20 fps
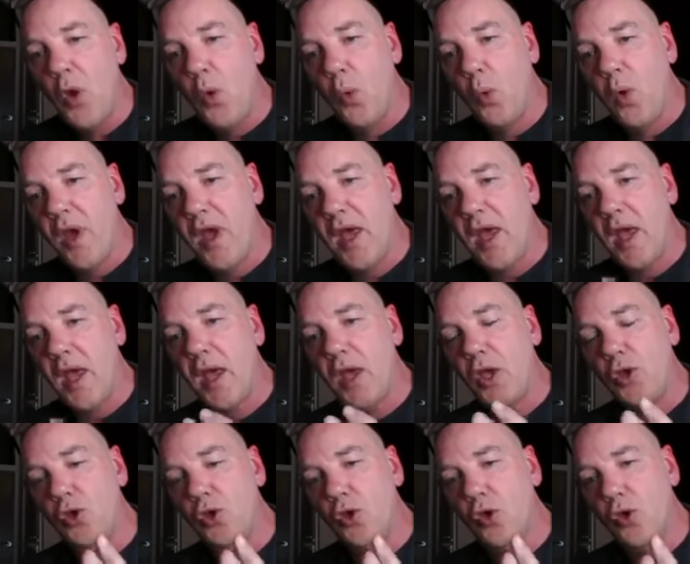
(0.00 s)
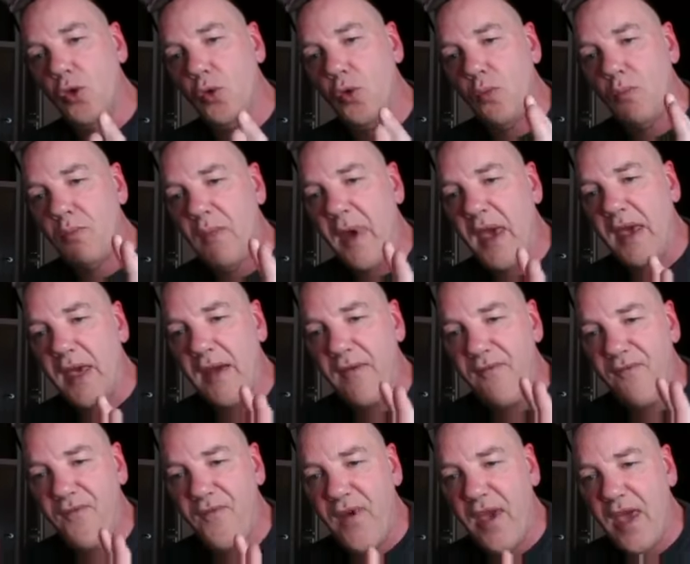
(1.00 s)
where you make a
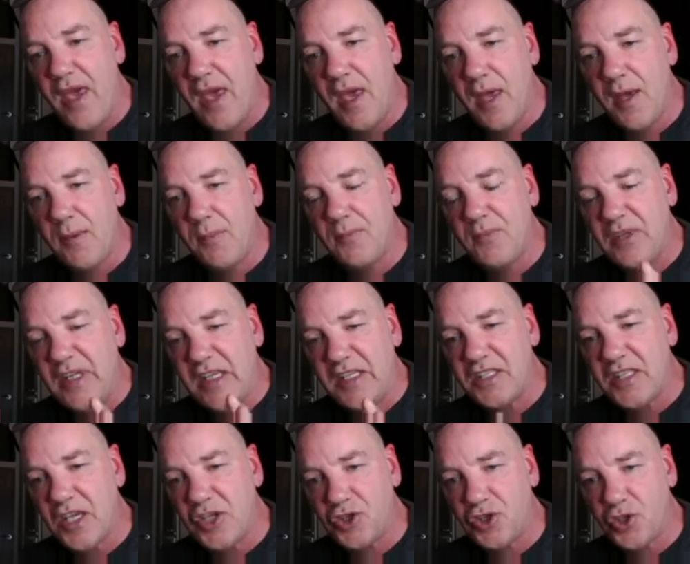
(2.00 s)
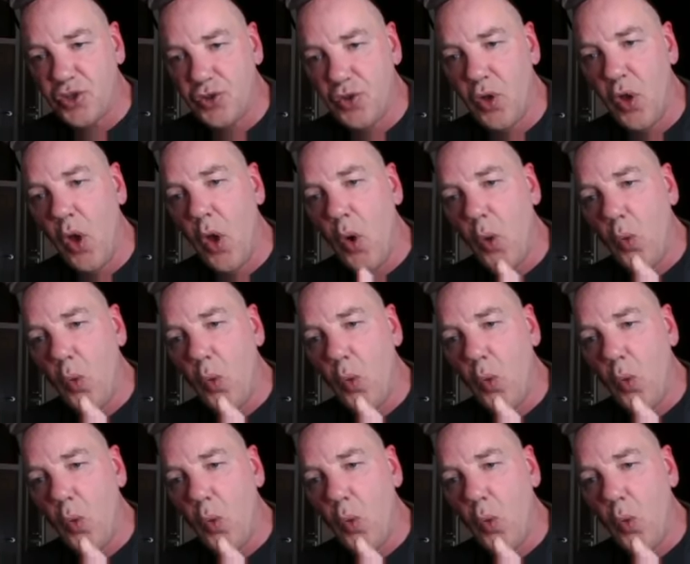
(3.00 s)
firm decision